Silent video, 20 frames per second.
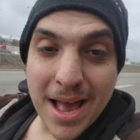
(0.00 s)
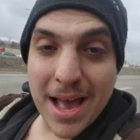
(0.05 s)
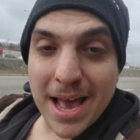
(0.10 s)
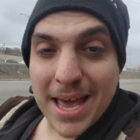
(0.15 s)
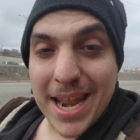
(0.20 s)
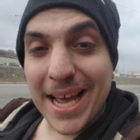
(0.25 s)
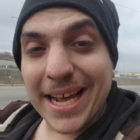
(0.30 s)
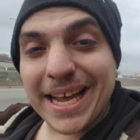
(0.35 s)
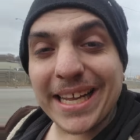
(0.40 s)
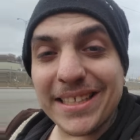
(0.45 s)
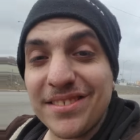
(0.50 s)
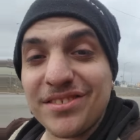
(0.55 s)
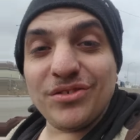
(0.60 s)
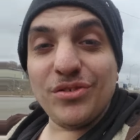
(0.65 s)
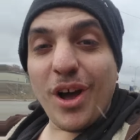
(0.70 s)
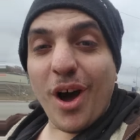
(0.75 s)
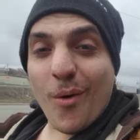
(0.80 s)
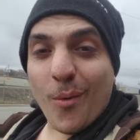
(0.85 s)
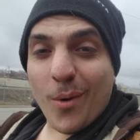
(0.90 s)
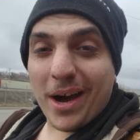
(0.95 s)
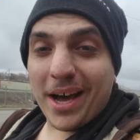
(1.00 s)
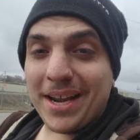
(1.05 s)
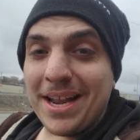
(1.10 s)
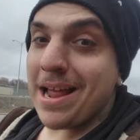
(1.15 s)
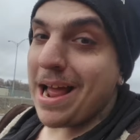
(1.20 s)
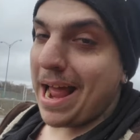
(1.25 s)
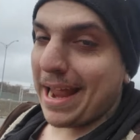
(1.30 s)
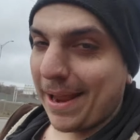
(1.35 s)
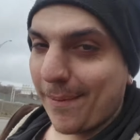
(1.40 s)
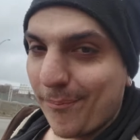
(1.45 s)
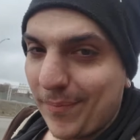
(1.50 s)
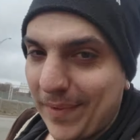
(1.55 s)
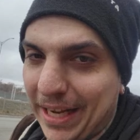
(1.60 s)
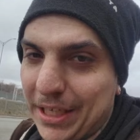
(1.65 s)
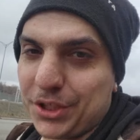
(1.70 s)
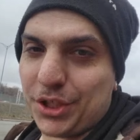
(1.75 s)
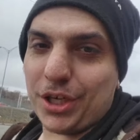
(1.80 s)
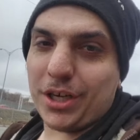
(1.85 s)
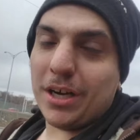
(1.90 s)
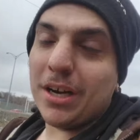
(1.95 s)
and against no one, I am
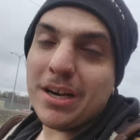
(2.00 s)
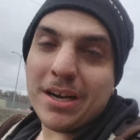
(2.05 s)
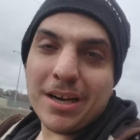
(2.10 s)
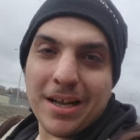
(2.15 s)
nature.